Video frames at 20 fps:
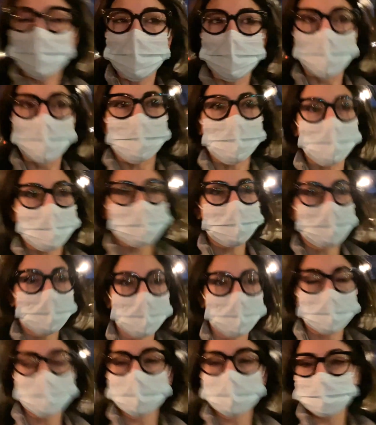follow me on
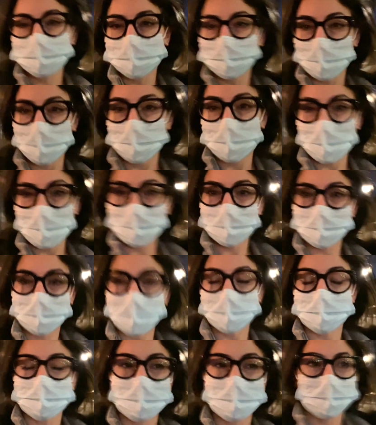Instagram at
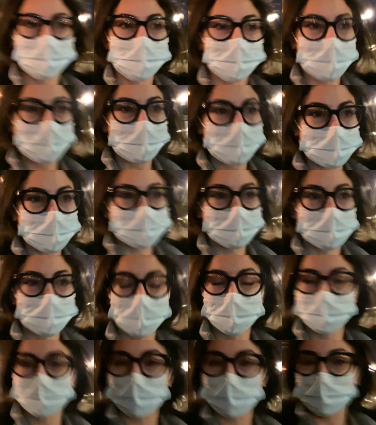15 Blades. Thank
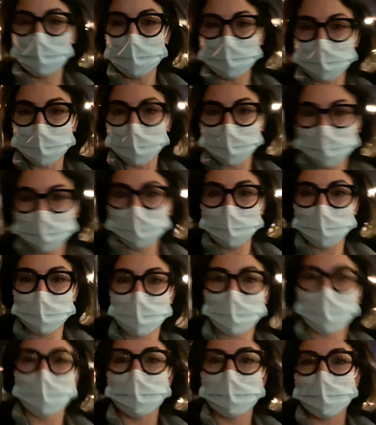you so much for
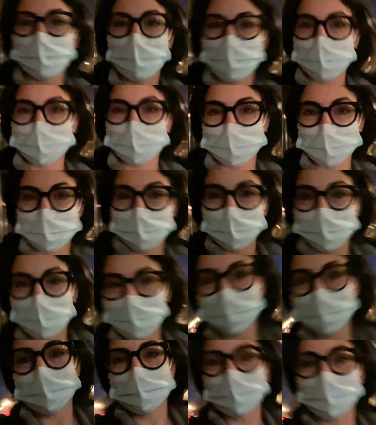tuning in, you guys. I'll see you
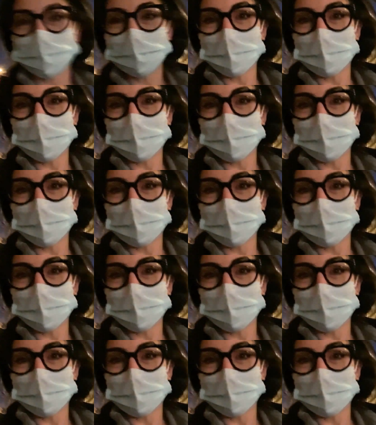next time.